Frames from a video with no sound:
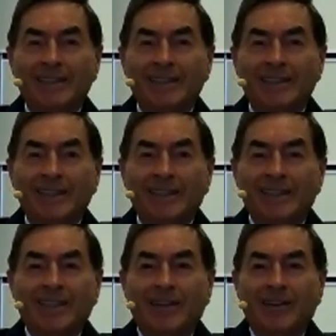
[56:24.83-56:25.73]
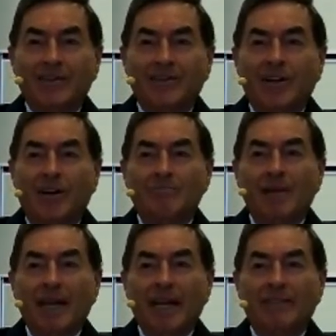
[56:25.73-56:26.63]
You know, don't believe
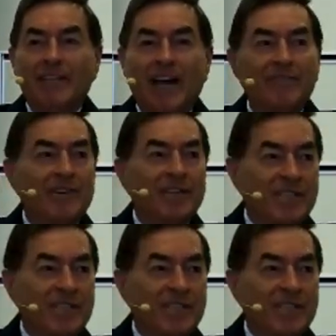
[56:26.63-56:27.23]
that for a second.